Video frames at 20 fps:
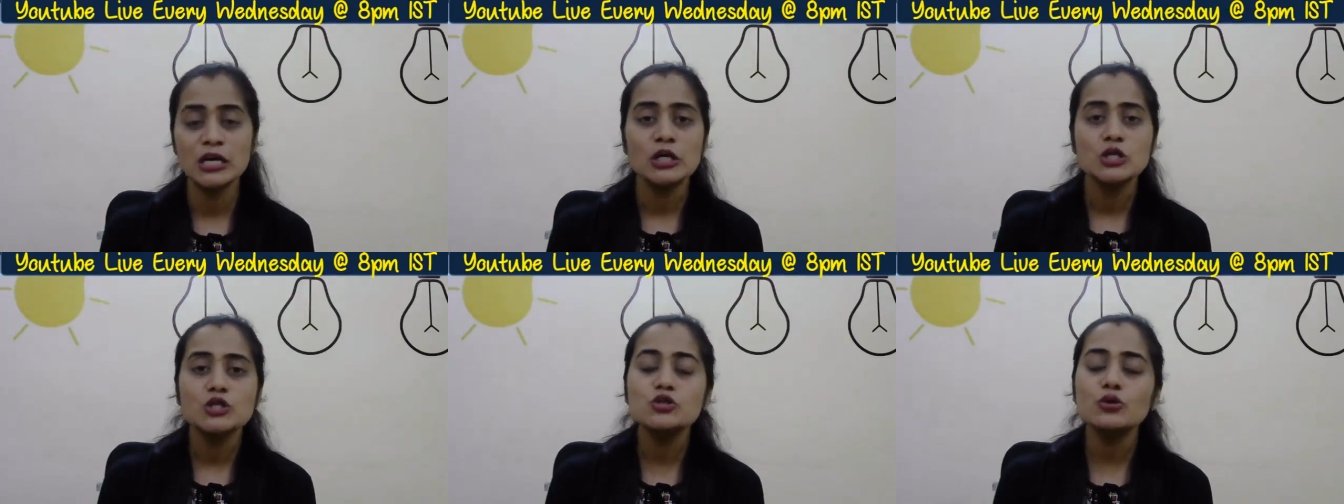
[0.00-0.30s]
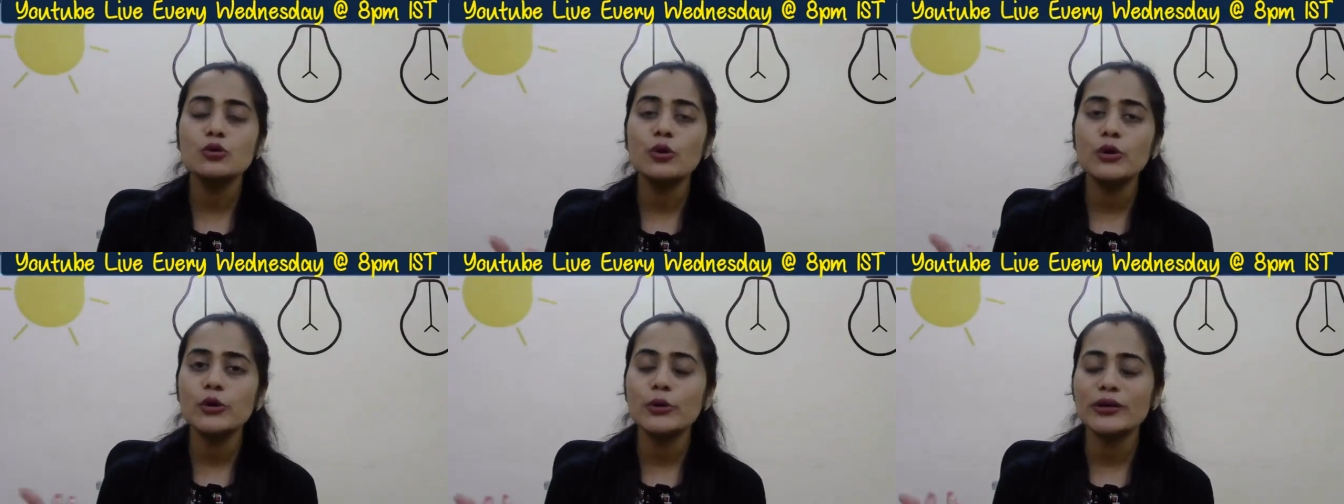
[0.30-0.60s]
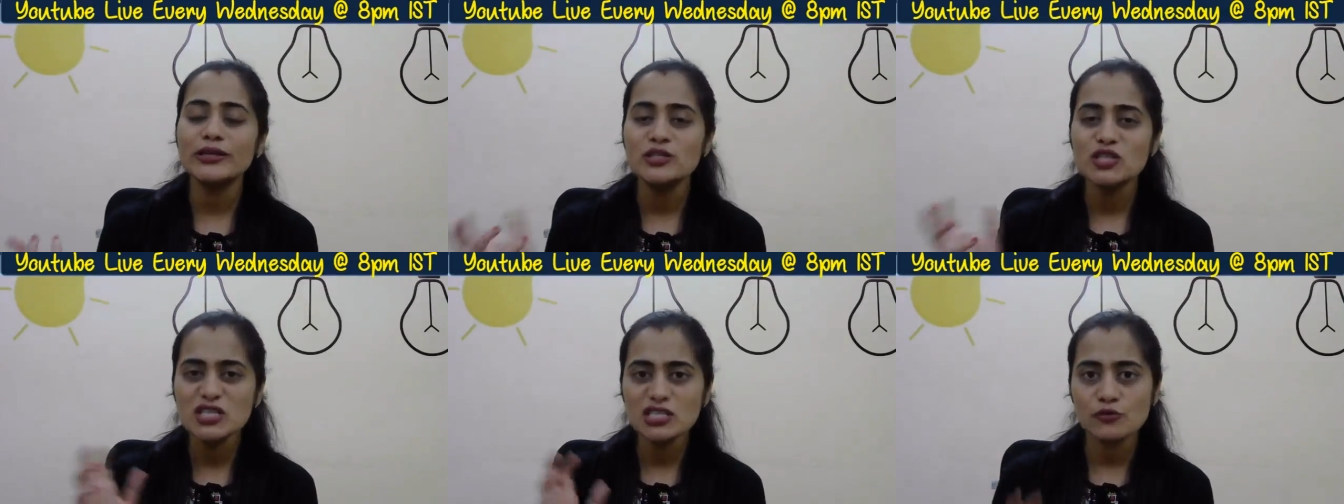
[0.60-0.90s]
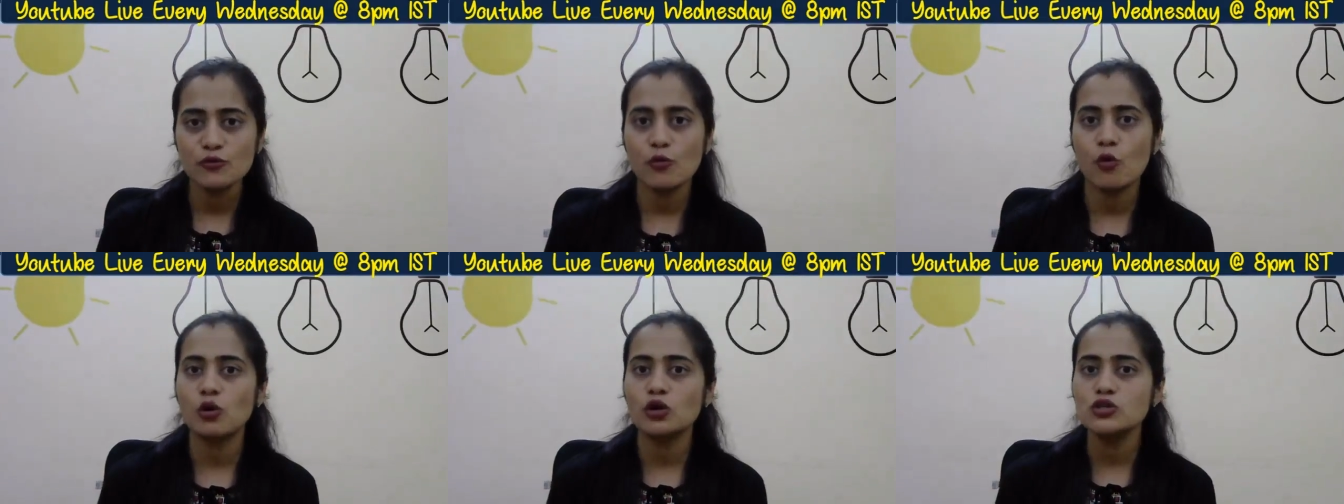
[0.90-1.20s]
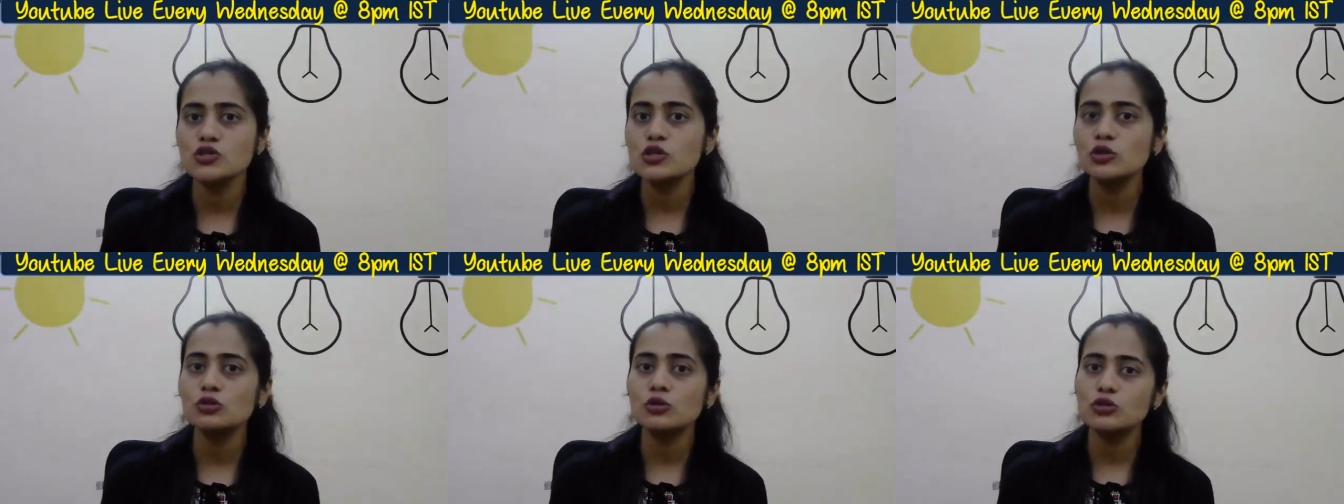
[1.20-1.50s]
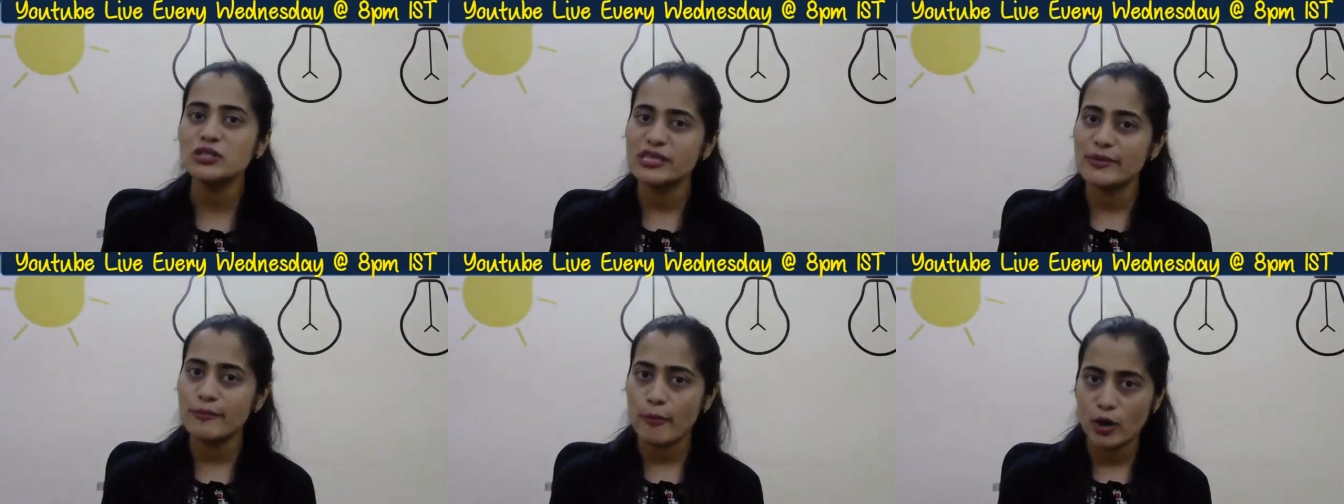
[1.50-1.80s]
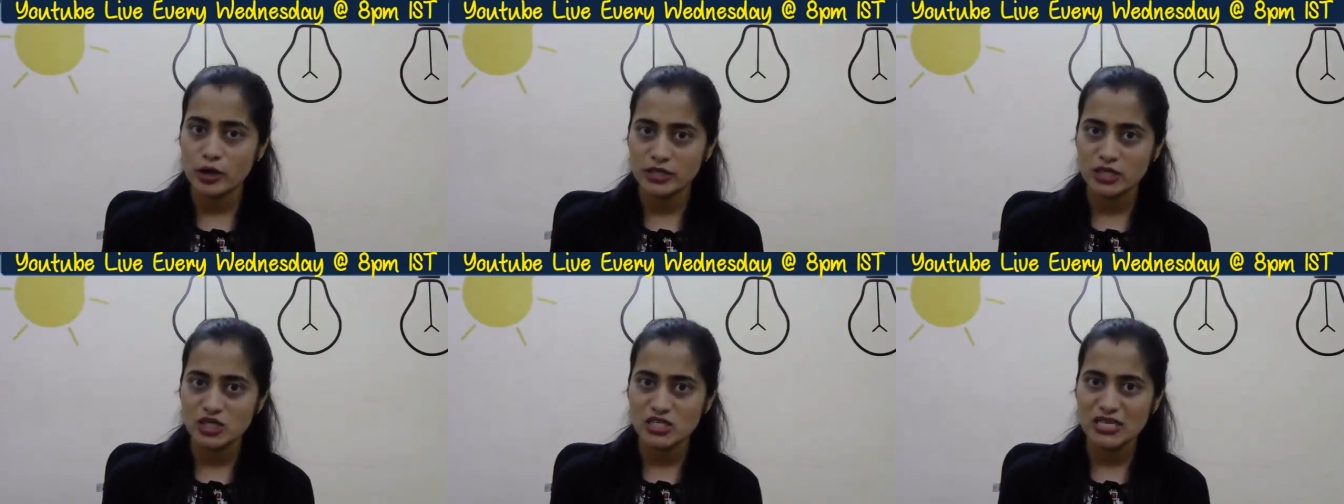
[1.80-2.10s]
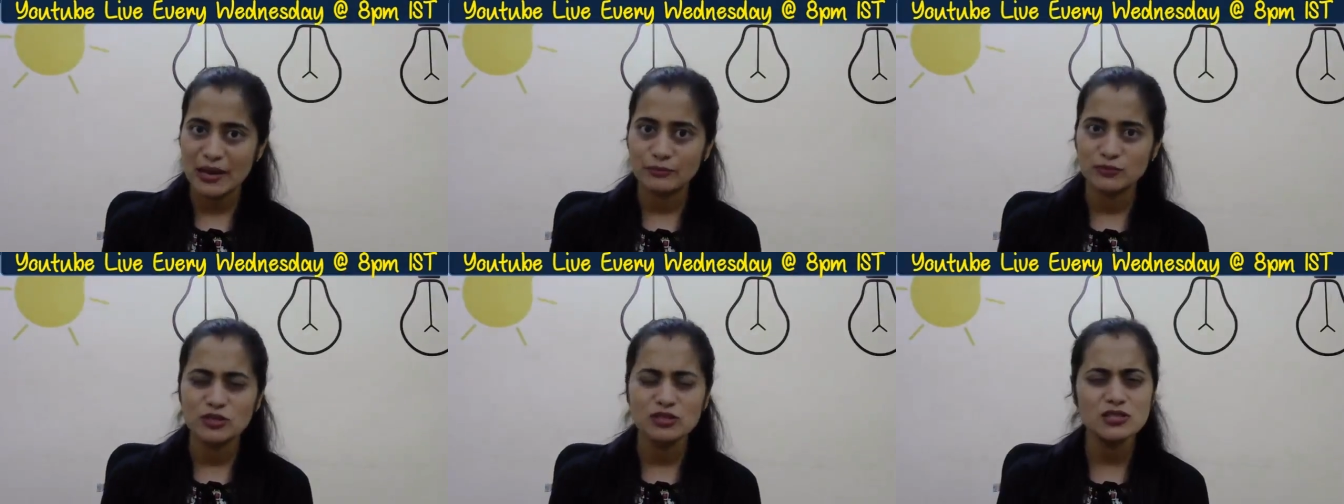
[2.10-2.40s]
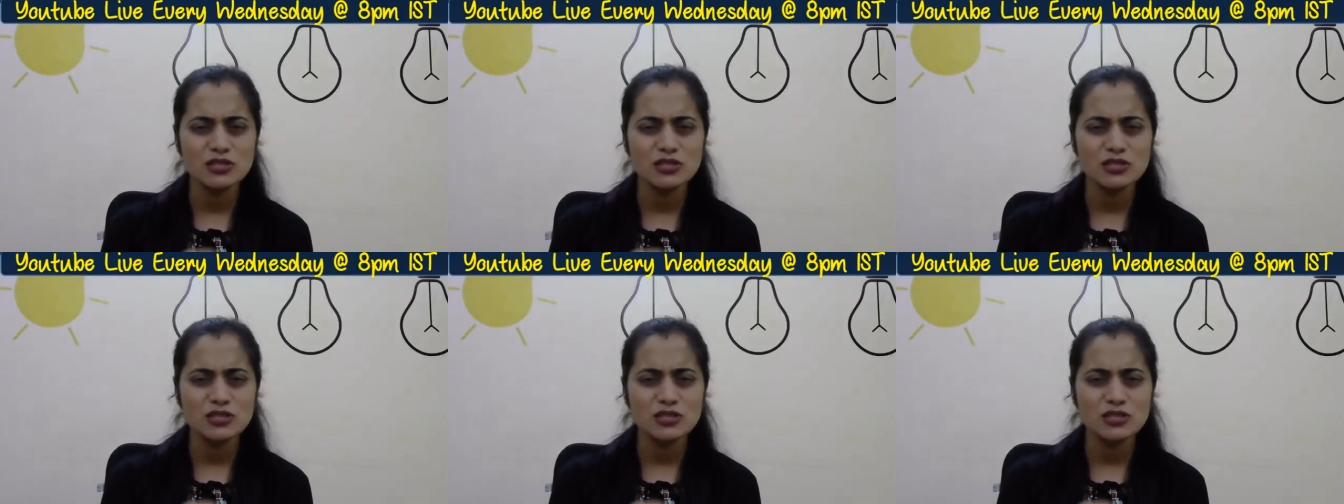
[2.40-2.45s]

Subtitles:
so you can just focus on those important chapters,